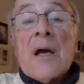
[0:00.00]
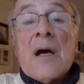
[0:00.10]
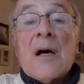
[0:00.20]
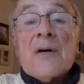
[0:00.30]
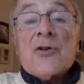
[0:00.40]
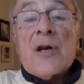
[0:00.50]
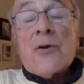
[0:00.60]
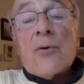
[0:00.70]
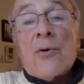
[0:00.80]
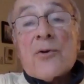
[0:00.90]
Uh,
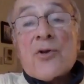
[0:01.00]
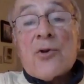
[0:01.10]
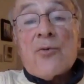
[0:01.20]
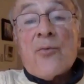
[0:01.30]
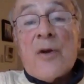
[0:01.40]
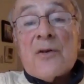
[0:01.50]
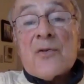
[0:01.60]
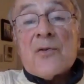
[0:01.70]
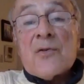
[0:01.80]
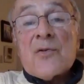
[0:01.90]
China also
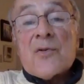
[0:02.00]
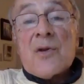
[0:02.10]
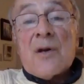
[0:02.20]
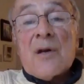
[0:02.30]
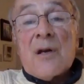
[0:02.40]
faces a,